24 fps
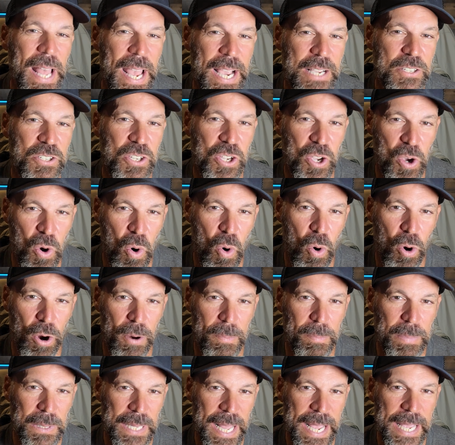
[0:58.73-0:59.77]
X Core
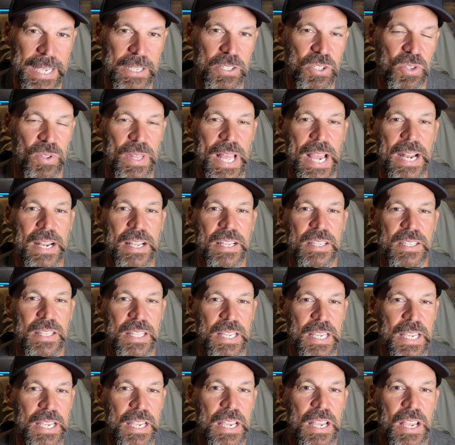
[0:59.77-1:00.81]
Blank, so that is
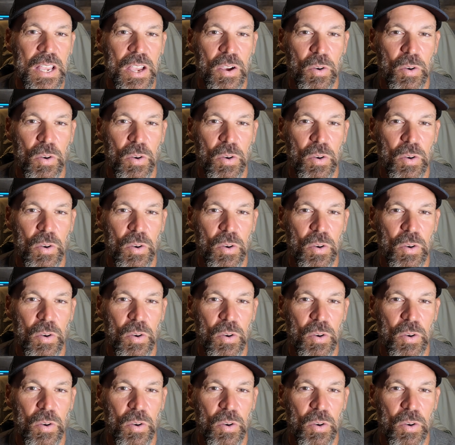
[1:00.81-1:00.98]
the